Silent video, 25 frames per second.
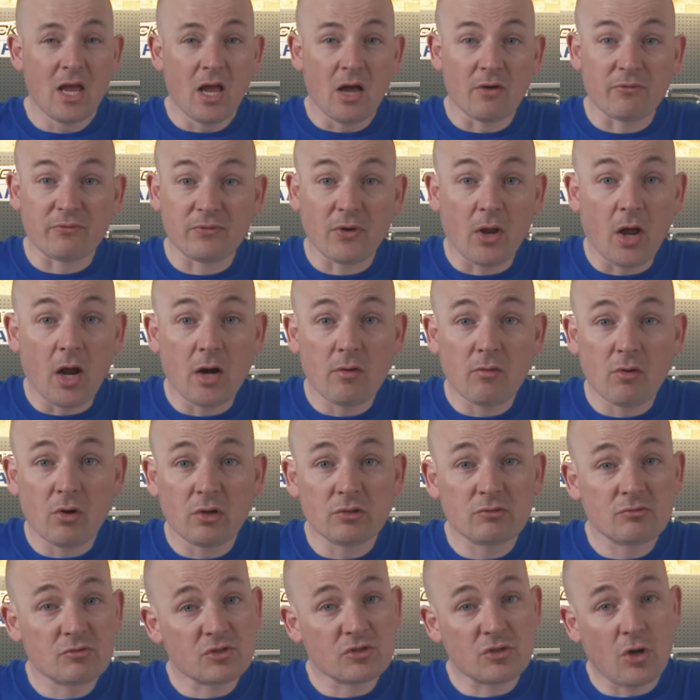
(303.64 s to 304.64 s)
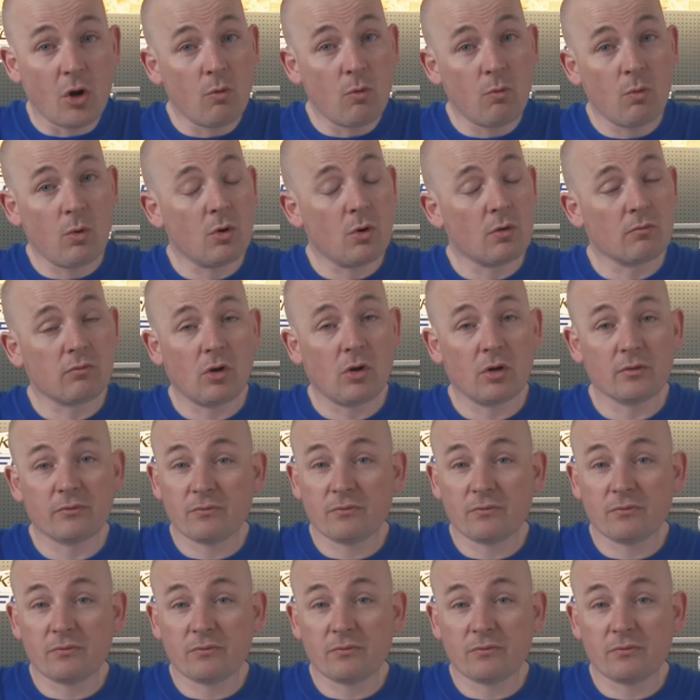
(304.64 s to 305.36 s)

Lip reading: A fly rod, saltwater rod,